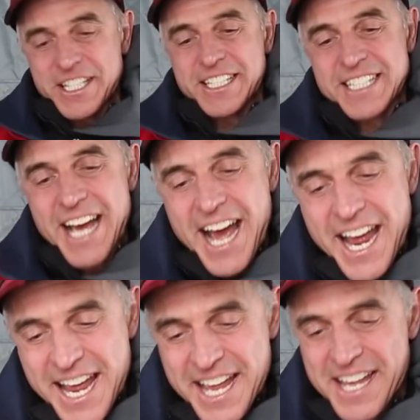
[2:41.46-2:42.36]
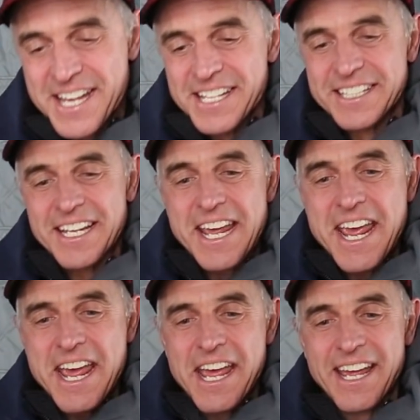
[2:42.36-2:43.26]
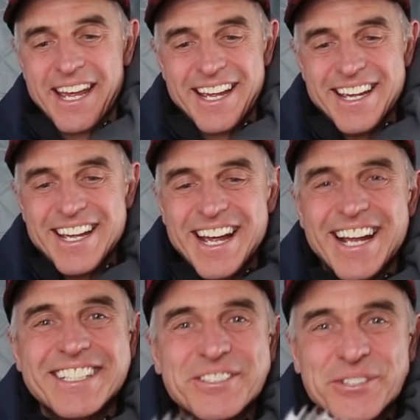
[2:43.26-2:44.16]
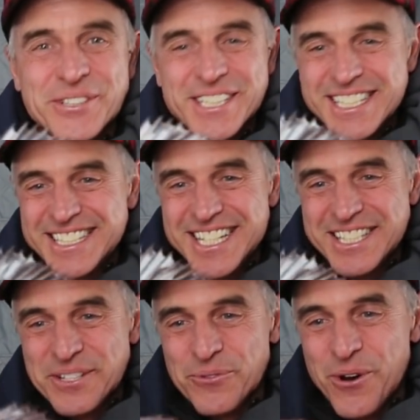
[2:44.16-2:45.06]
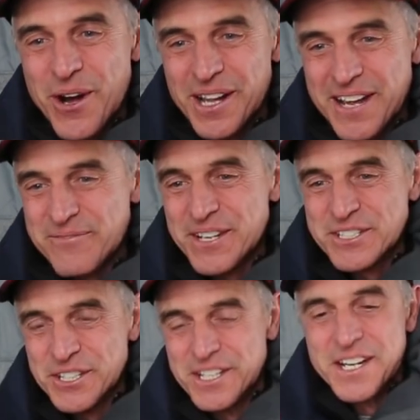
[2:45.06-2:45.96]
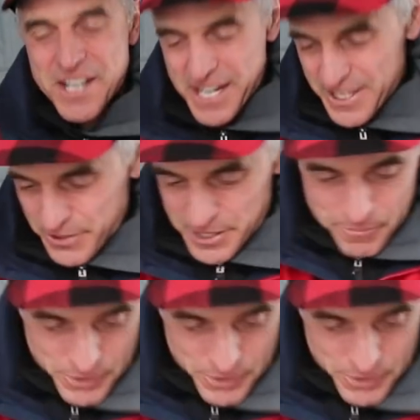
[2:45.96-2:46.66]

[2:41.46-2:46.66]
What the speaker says: at this guy. See? That is early season walleye fishing. We're gonna